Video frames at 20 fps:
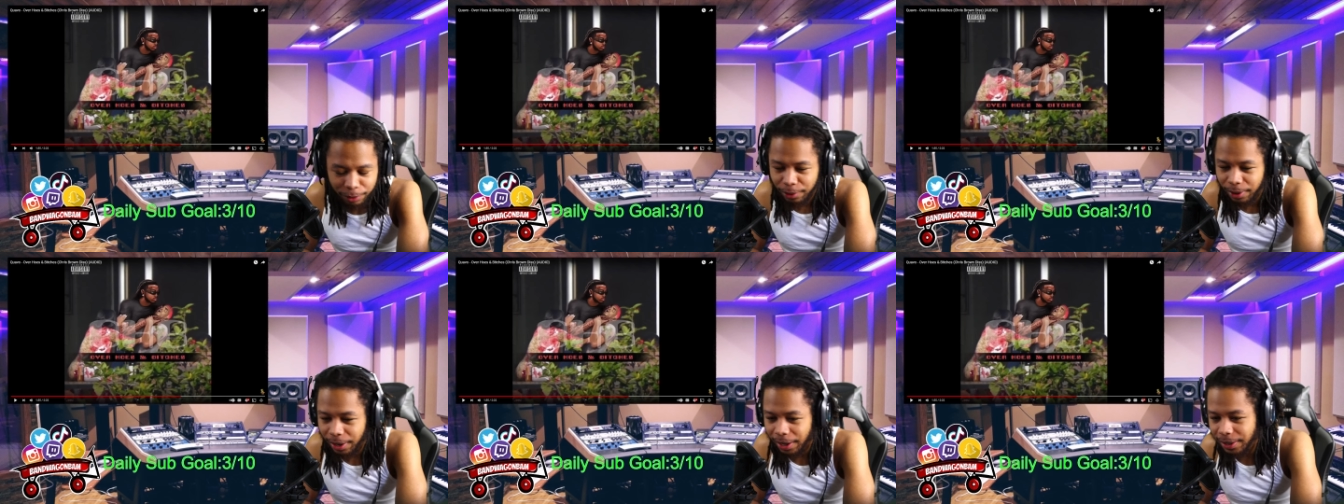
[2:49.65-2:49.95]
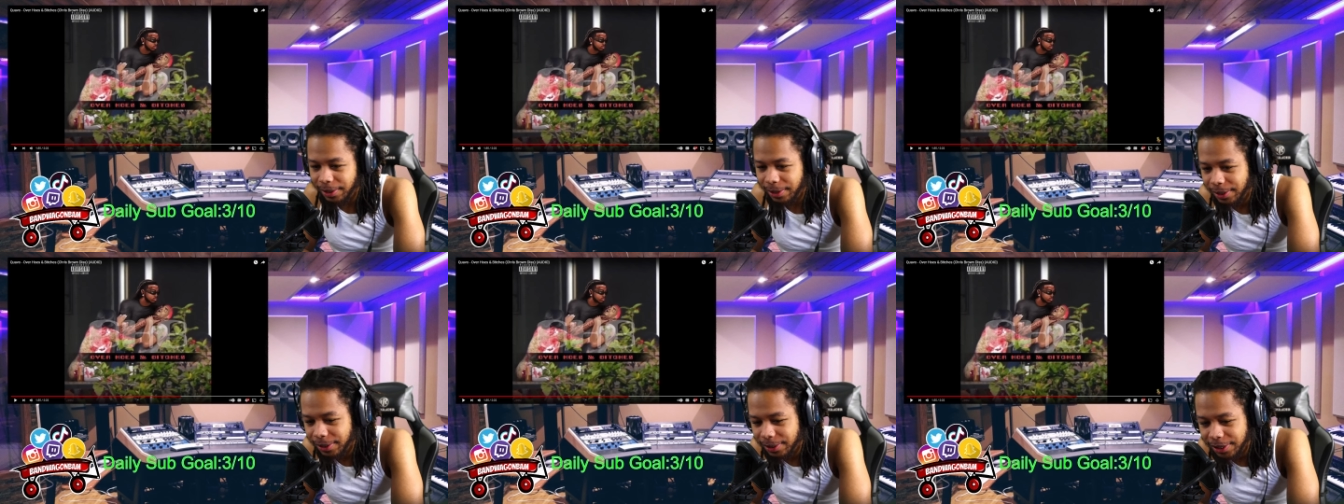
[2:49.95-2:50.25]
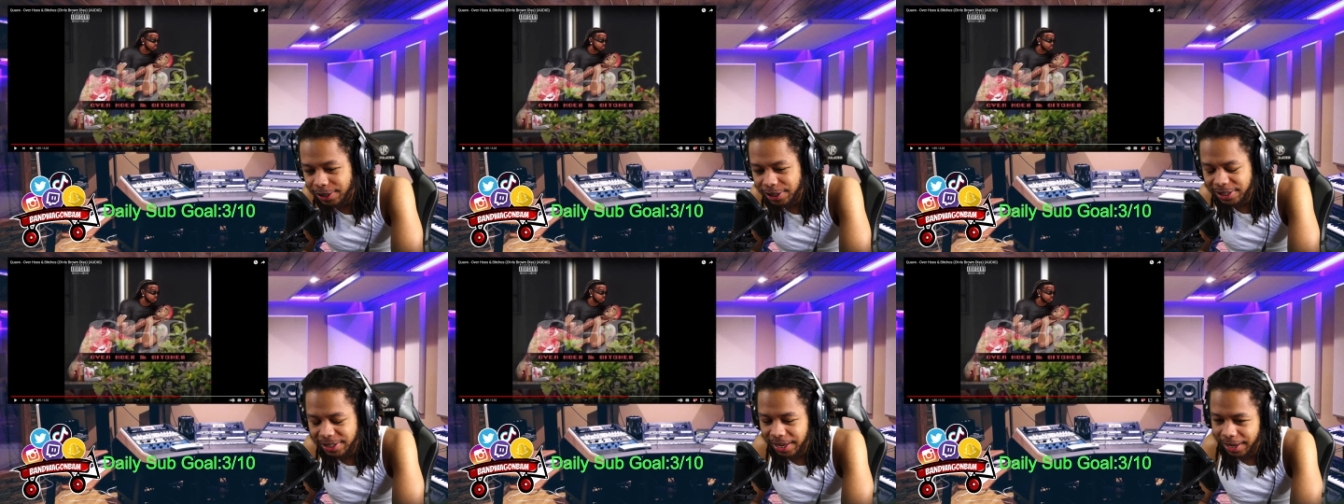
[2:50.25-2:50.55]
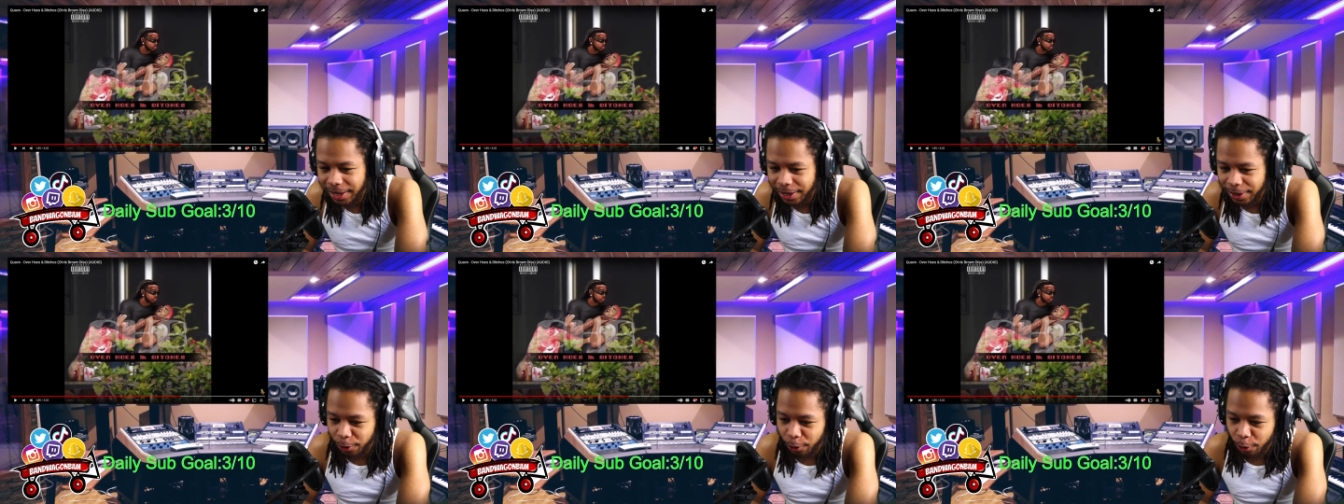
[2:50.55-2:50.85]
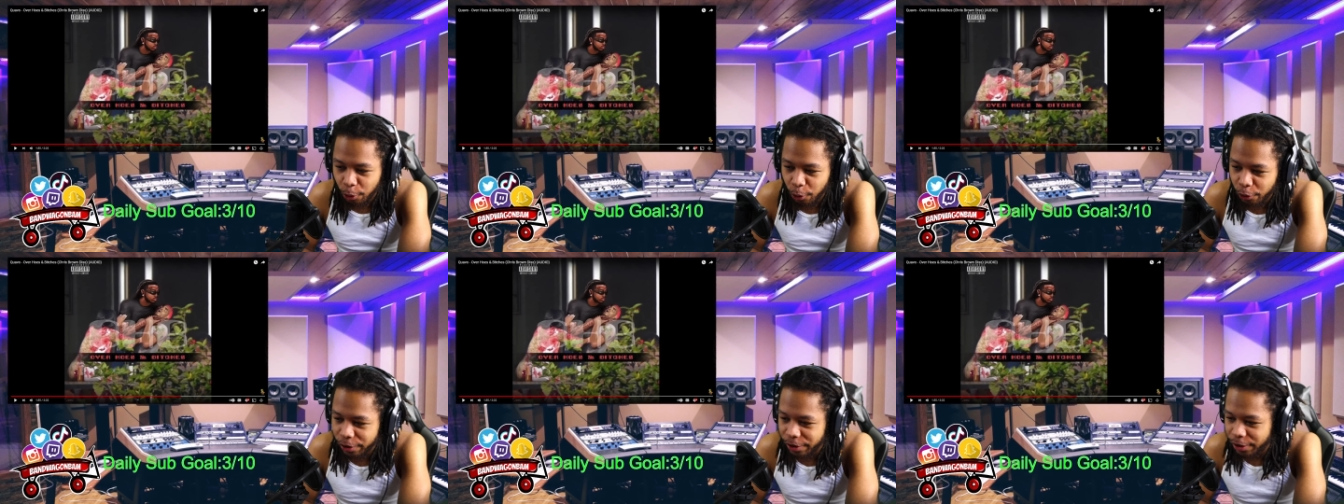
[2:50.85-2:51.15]
Like, she just getting
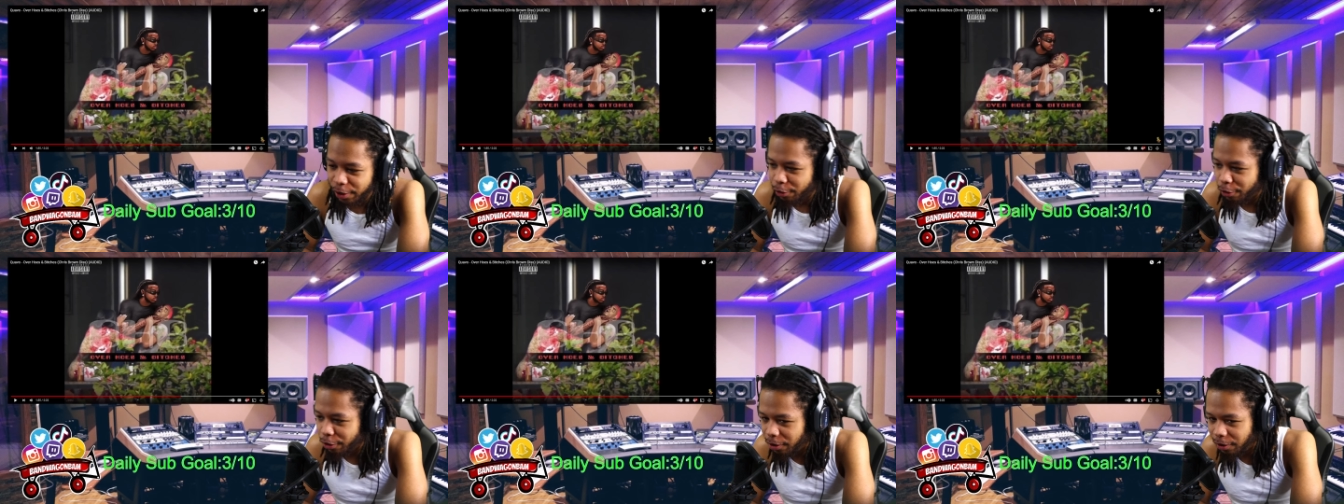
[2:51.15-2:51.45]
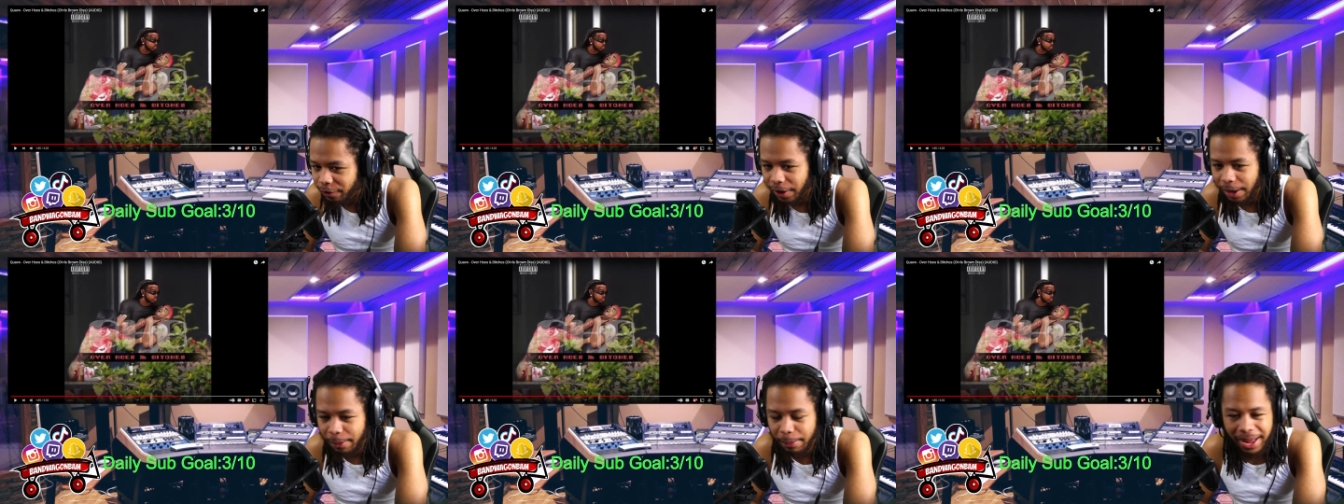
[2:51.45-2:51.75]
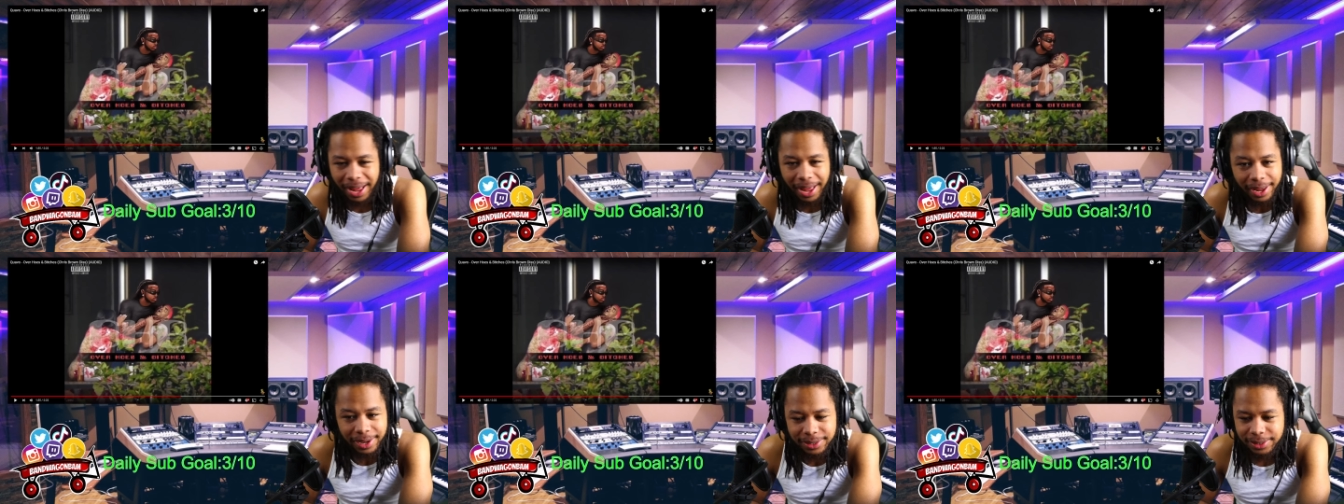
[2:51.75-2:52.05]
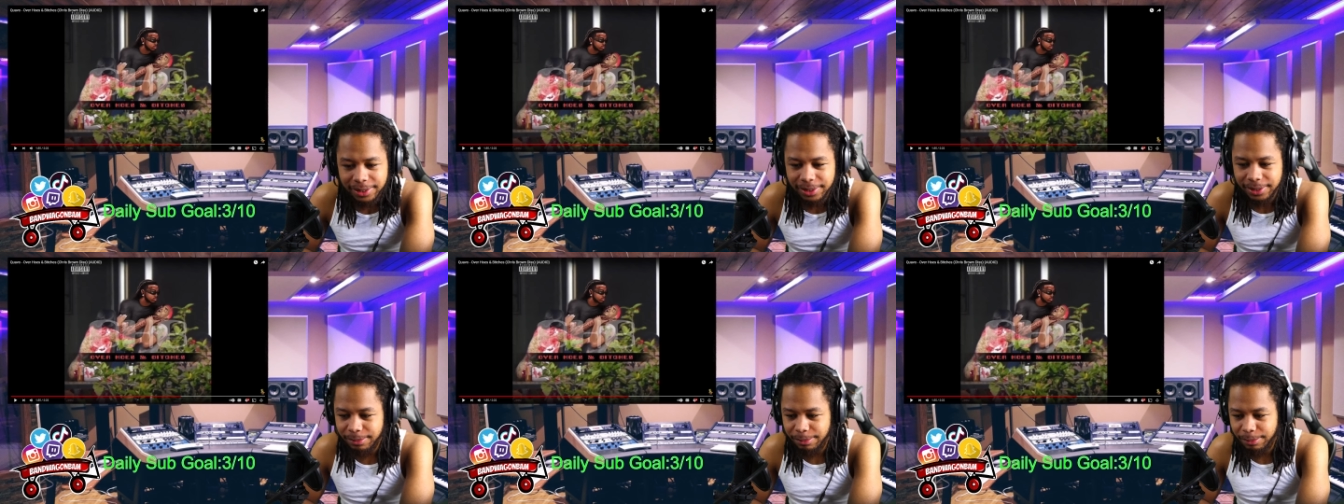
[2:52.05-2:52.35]
caught in the crossfire by accident,